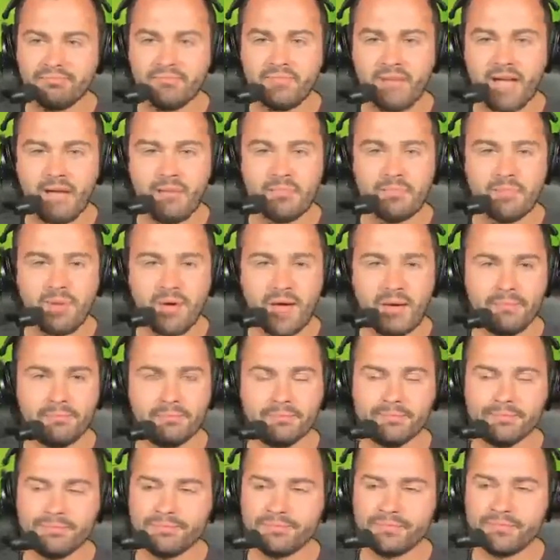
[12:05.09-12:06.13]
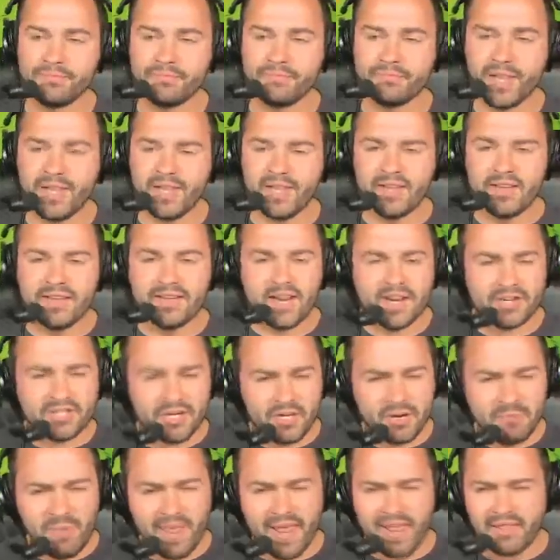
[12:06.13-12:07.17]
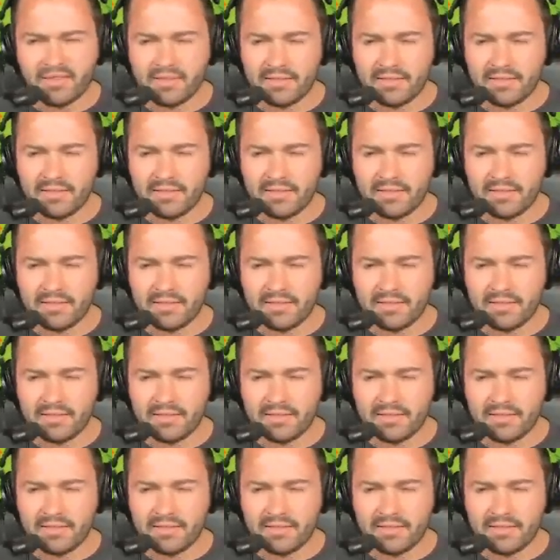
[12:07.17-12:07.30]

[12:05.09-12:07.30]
Pop them up. Now, do you make